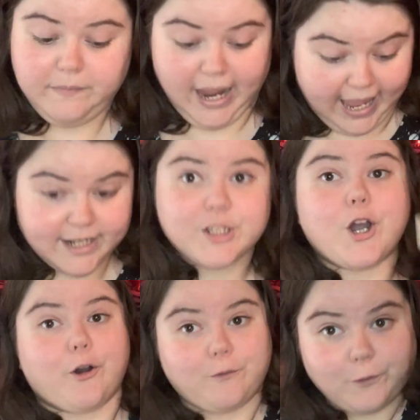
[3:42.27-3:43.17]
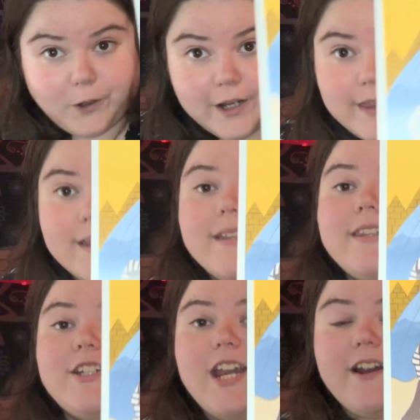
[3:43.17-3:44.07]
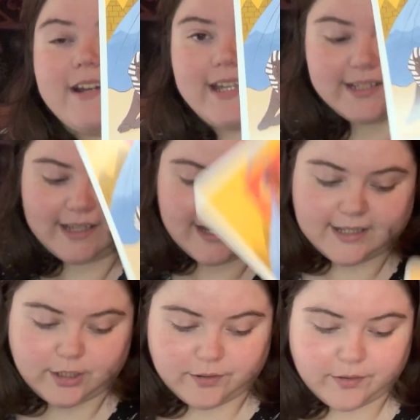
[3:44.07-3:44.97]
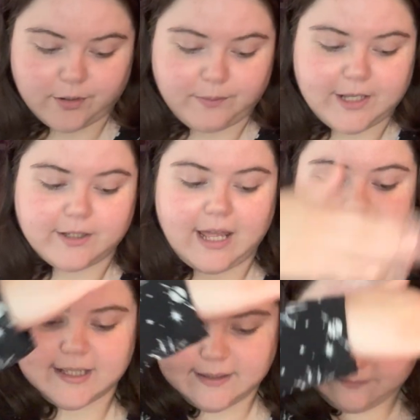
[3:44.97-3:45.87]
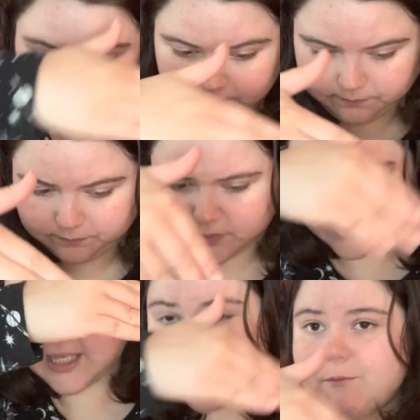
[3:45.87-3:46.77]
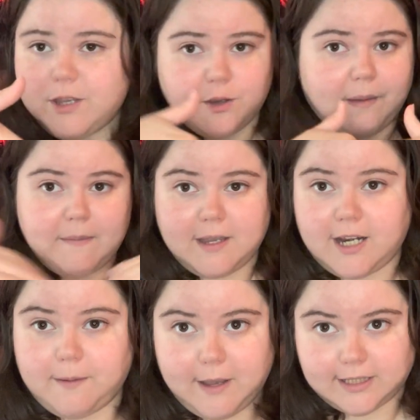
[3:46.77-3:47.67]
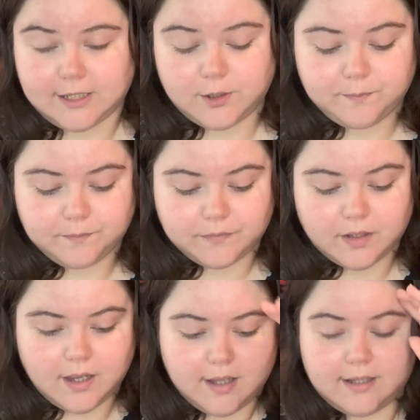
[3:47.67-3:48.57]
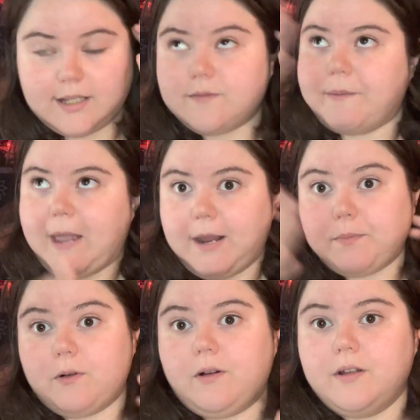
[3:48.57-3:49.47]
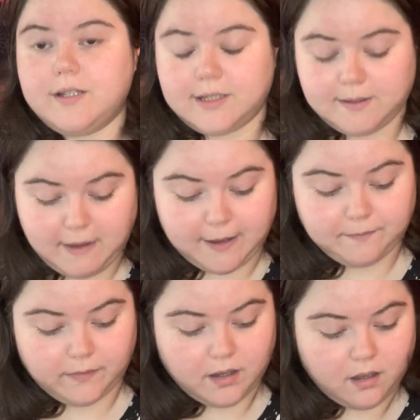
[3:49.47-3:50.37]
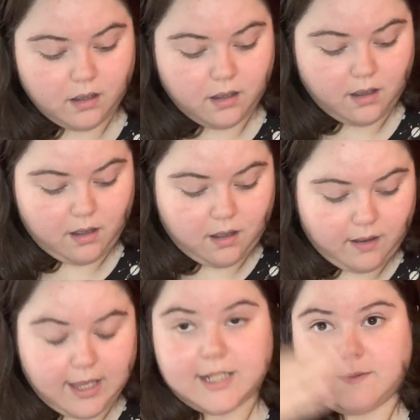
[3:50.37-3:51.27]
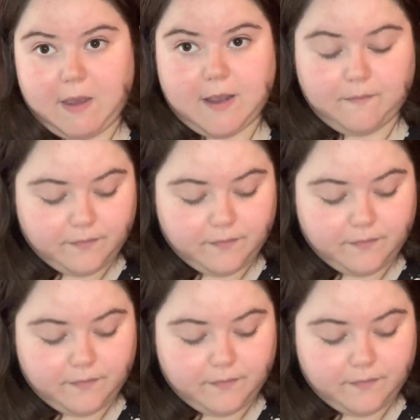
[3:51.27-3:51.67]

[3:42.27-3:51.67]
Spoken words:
And go forth. The Chariot that is in your 3rd week. So that's the second week you might be getting a message. This is from April to May. Into May.